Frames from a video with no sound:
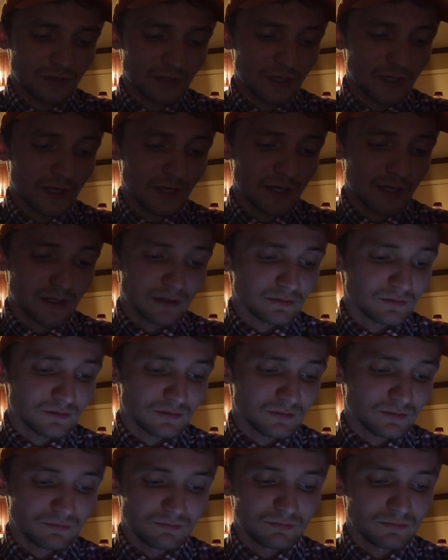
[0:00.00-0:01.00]
Yeah, I
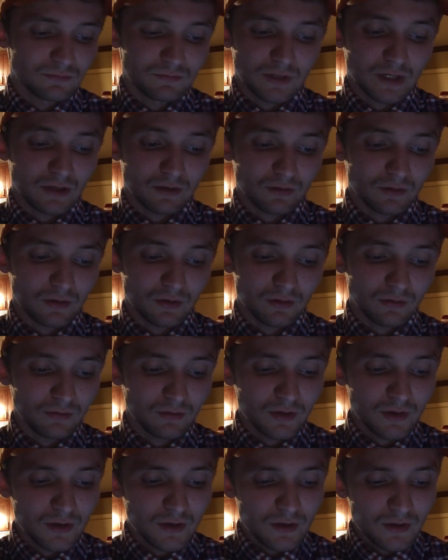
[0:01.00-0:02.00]
I don't know.
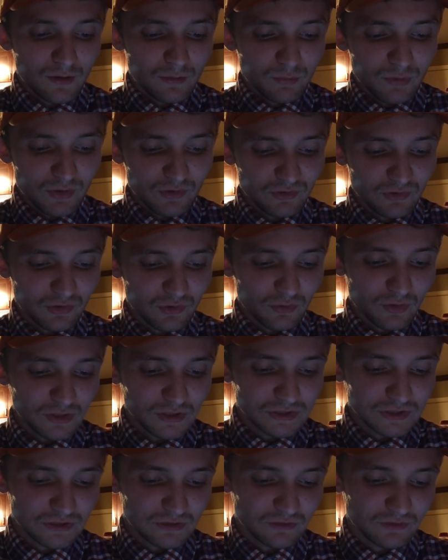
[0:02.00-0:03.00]
Pressing
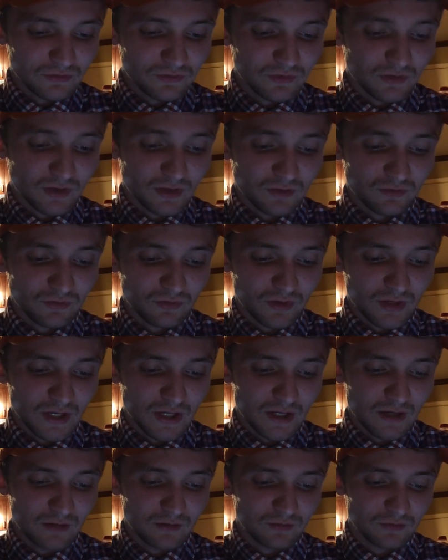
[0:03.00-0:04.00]
questions that I still
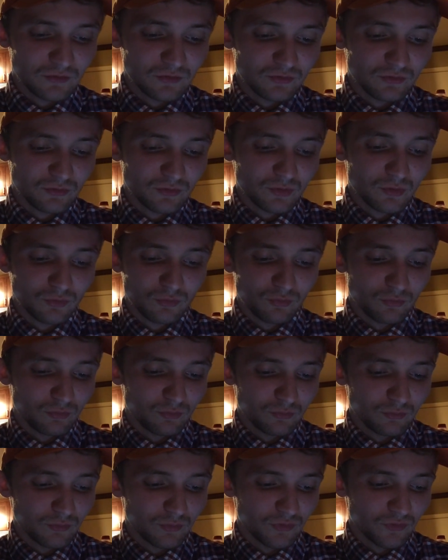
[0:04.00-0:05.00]
have is
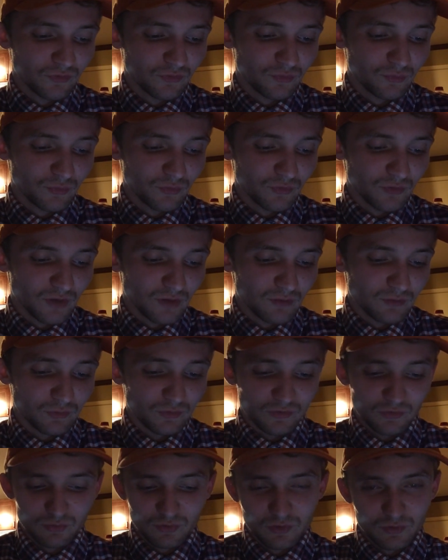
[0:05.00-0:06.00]
was was
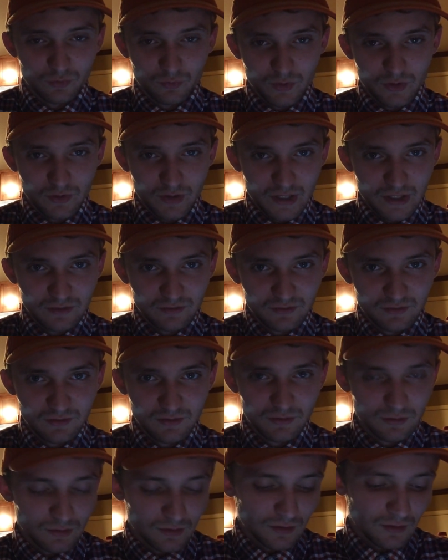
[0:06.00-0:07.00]
was the real
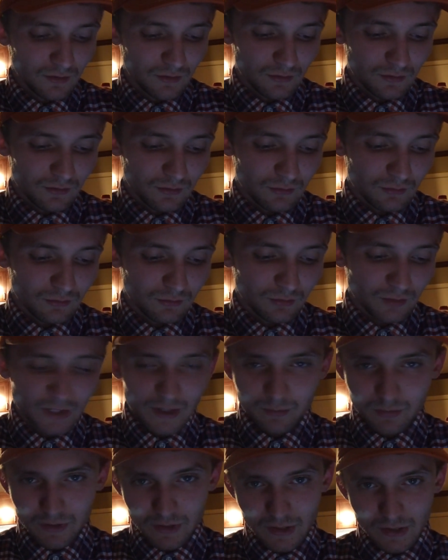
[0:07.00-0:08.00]
Isaac? What
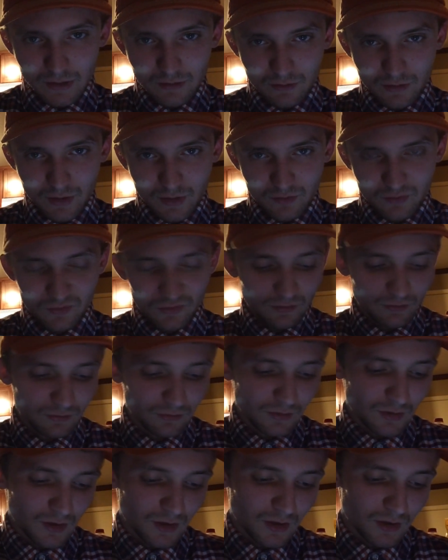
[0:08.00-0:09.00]
happened to the other Isaac?
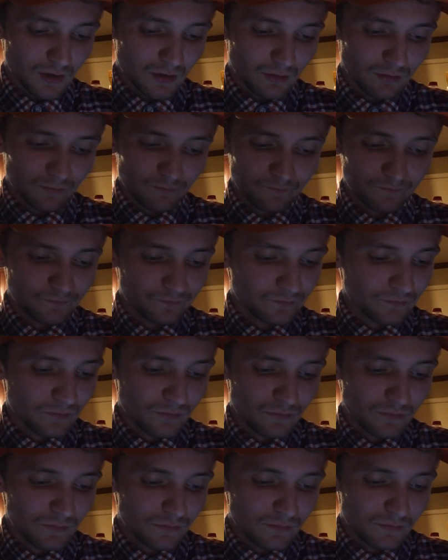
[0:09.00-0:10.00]
Um,
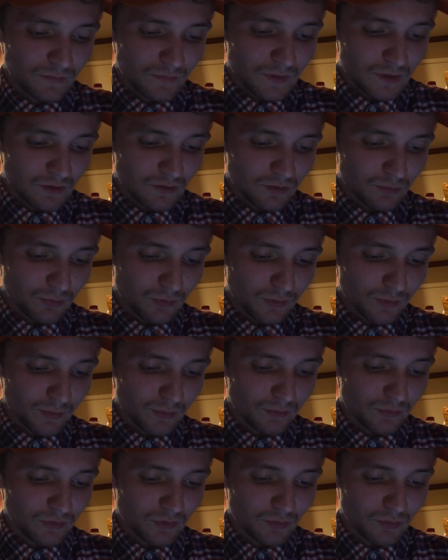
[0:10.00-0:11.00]
did,
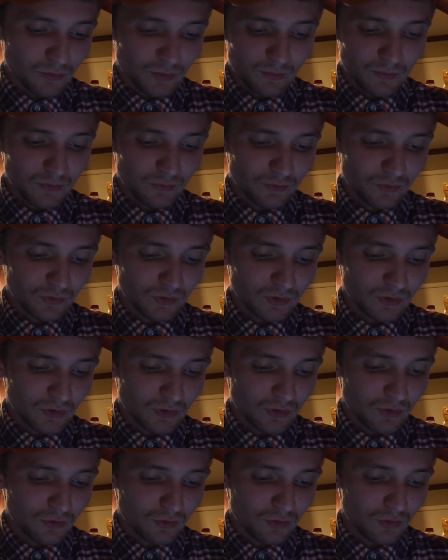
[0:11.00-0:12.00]
did Portman really
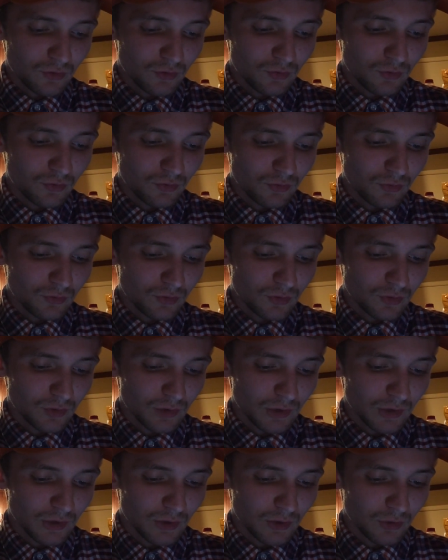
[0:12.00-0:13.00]
know who
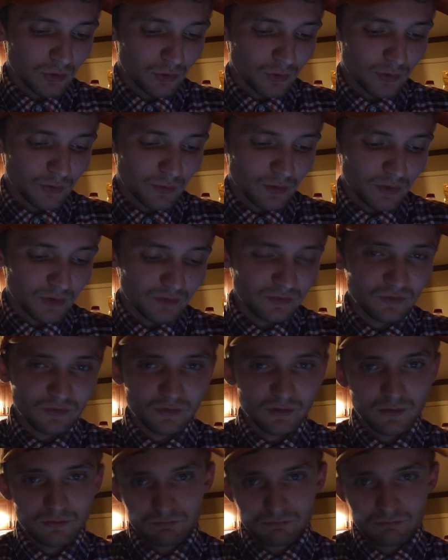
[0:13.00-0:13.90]
who he was?